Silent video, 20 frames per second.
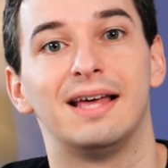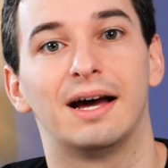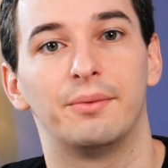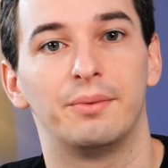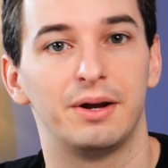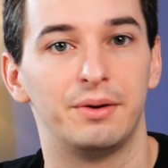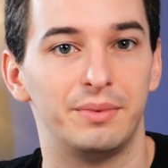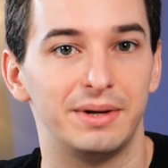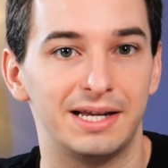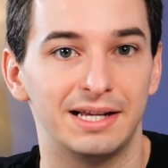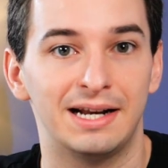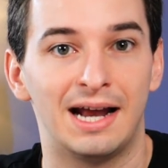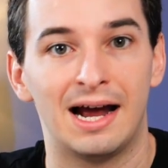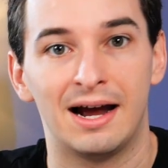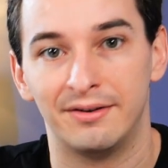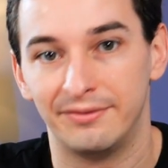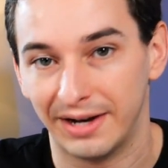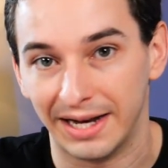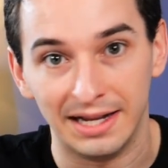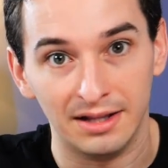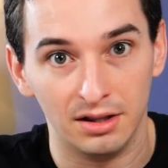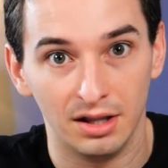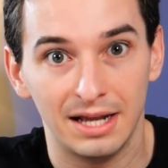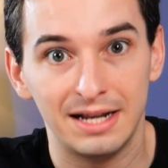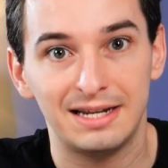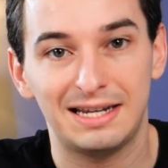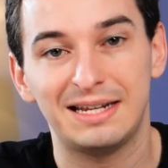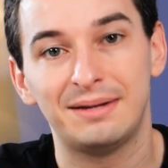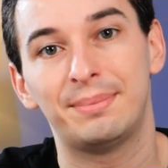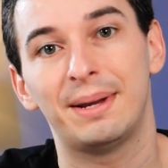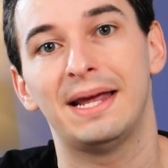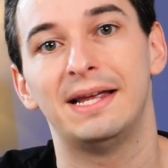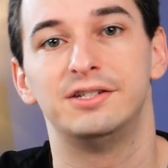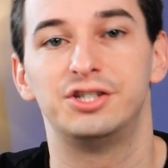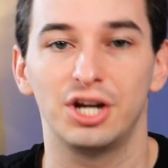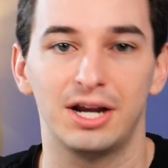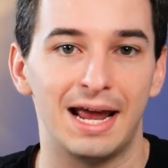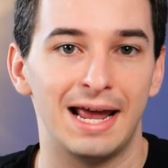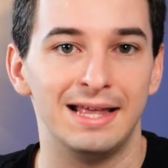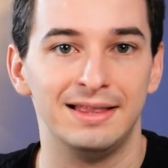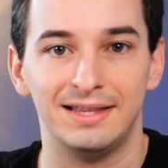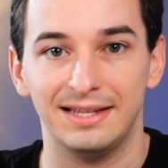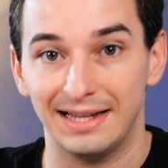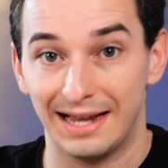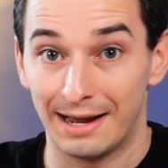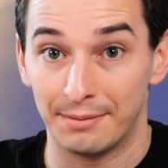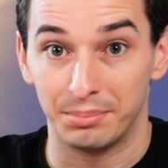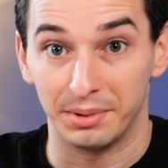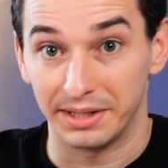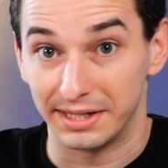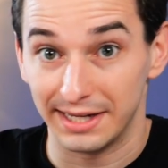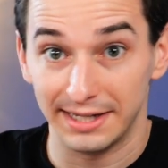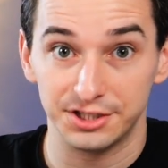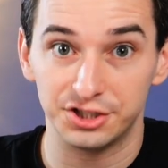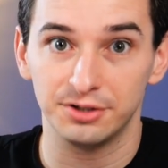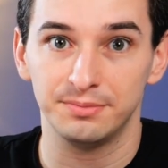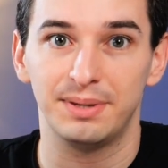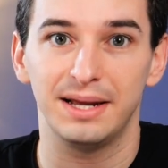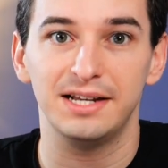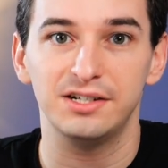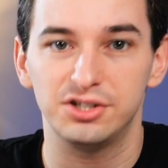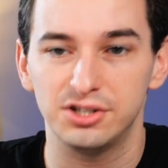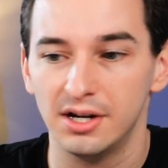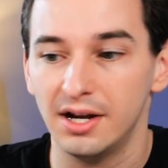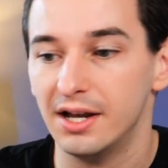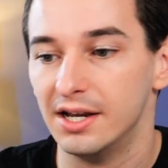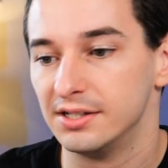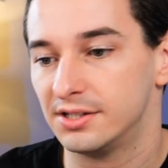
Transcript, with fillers: That way we can have a landing page and the application page.